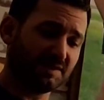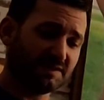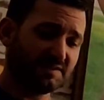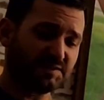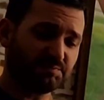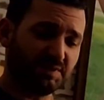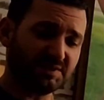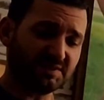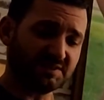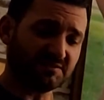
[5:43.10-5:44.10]
this
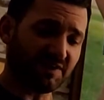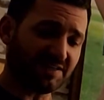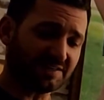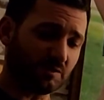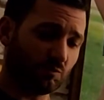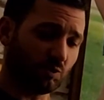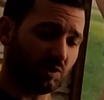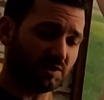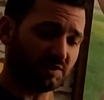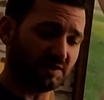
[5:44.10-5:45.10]
business of asking
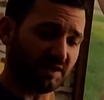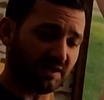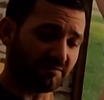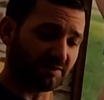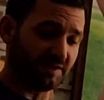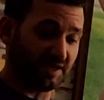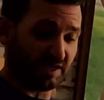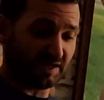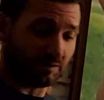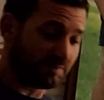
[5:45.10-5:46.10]
Wanda every
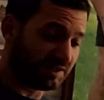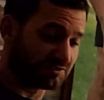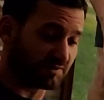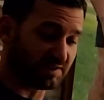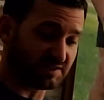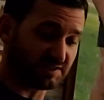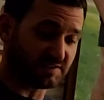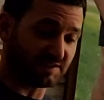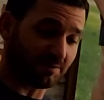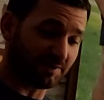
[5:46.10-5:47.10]
day how many dresses
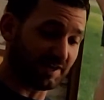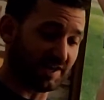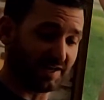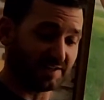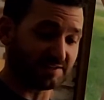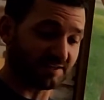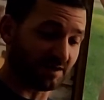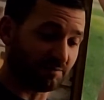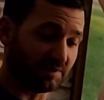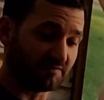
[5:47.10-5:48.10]
and how many hats and how
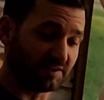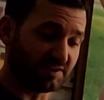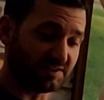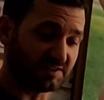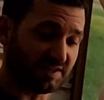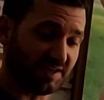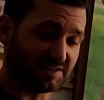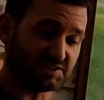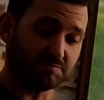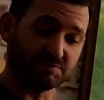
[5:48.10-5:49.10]
many of this and that
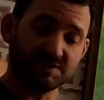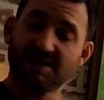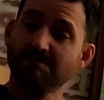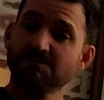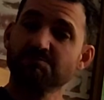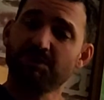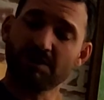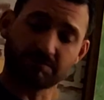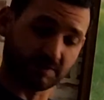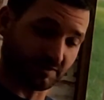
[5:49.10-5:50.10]
she had was
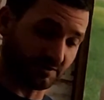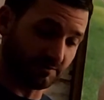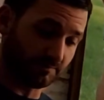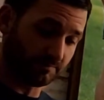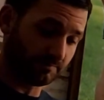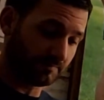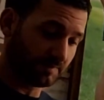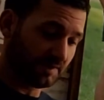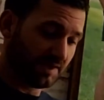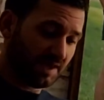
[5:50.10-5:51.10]
bothering her.
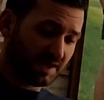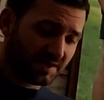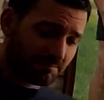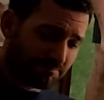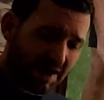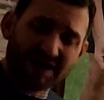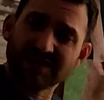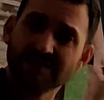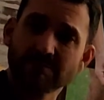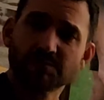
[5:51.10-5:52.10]

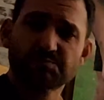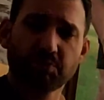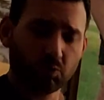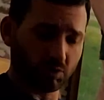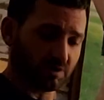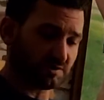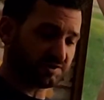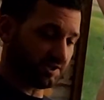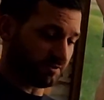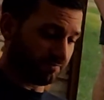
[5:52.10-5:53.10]
Maddie was poor
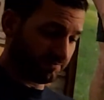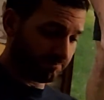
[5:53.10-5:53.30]
herself.